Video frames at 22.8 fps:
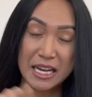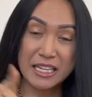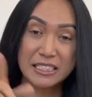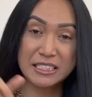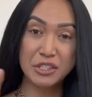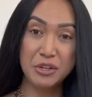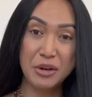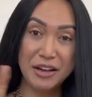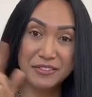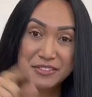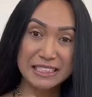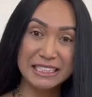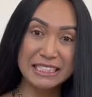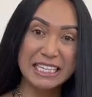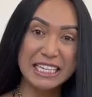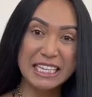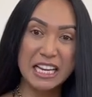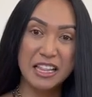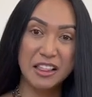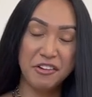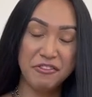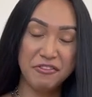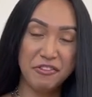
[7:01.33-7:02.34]
you have seen
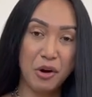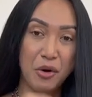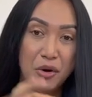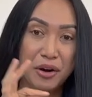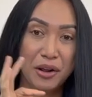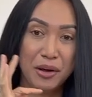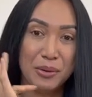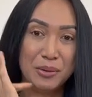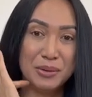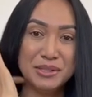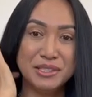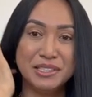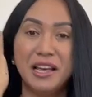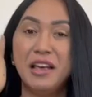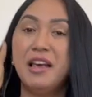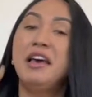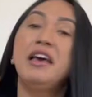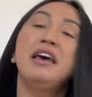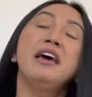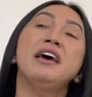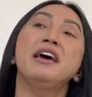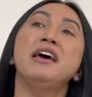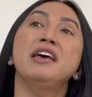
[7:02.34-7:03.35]
in the photos,
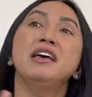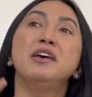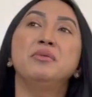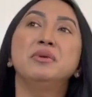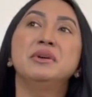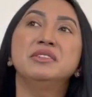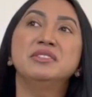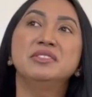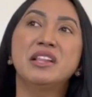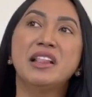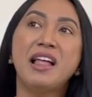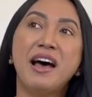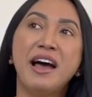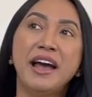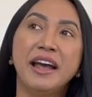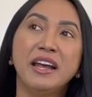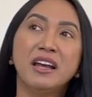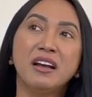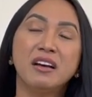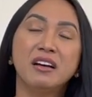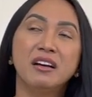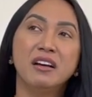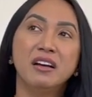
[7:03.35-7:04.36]
it was
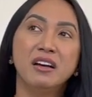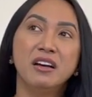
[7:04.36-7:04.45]
like